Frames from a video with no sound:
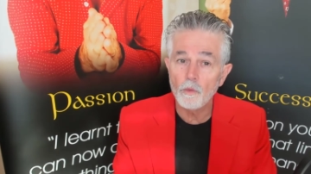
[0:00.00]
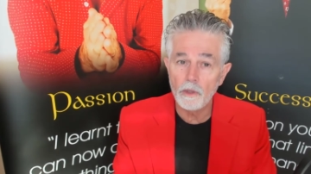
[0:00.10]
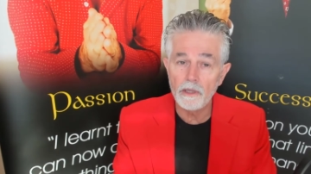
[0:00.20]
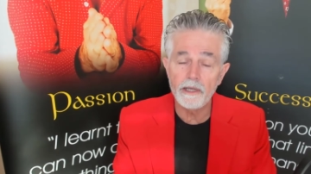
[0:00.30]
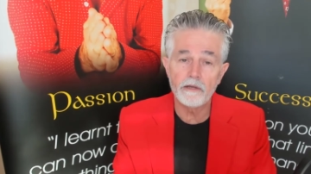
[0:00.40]

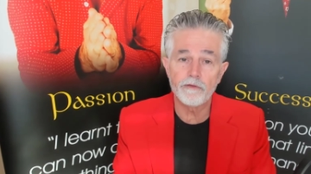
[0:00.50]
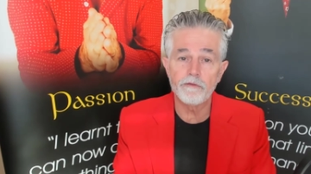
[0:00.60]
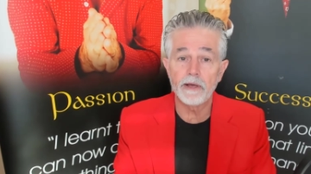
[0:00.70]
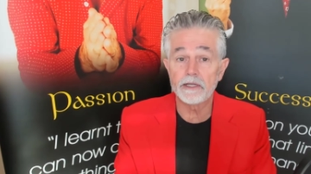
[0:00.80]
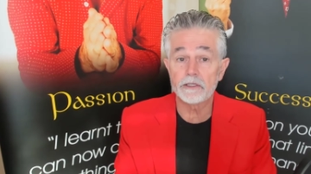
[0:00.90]
willing to
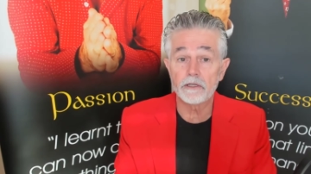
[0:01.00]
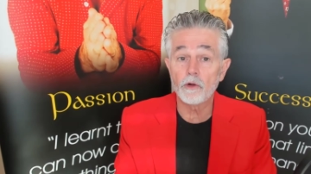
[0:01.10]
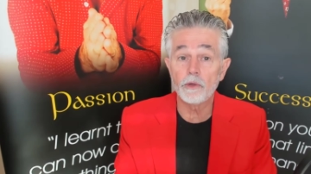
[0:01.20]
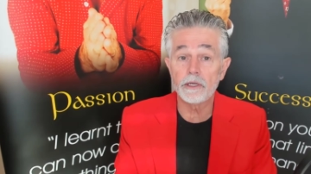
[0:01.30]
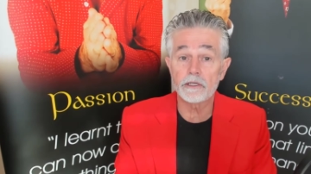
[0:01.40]
face the
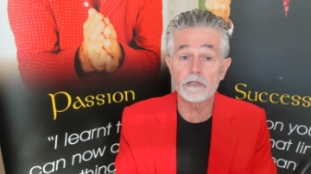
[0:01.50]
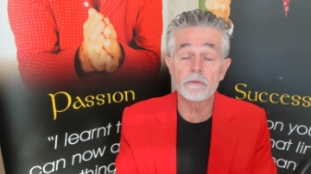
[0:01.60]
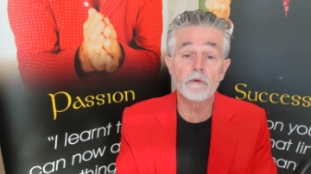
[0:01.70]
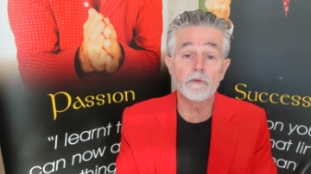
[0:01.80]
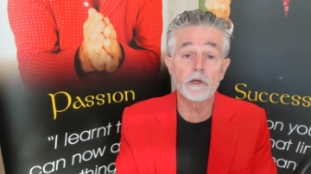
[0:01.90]

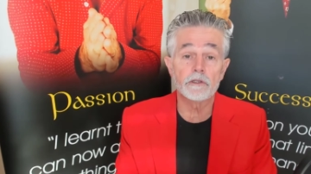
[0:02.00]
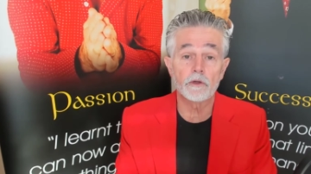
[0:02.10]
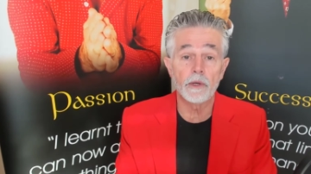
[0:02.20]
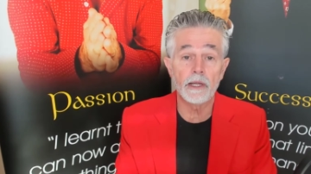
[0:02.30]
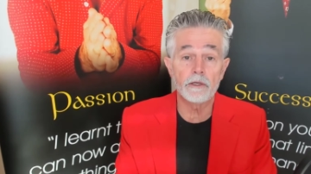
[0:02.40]
criticism of those
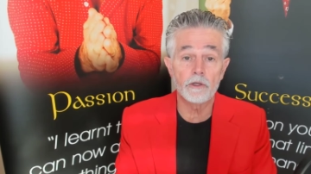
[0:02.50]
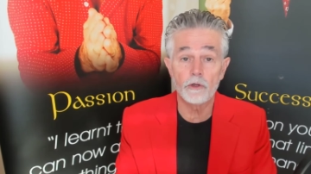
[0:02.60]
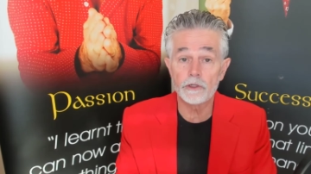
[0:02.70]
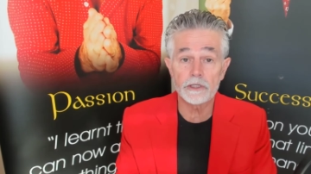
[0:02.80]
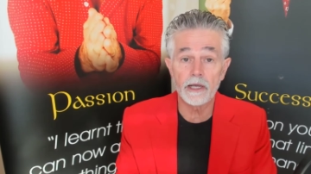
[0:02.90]
around you
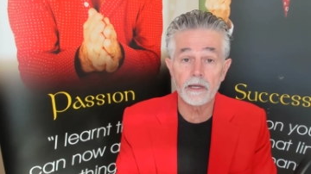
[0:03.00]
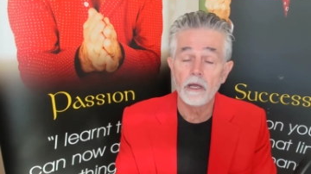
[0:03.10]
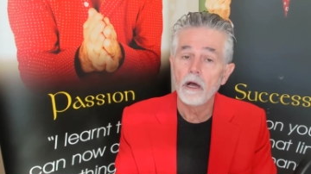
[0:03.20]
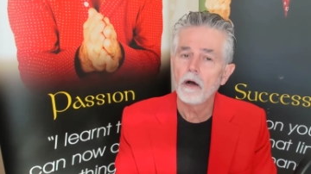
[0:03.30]
who say,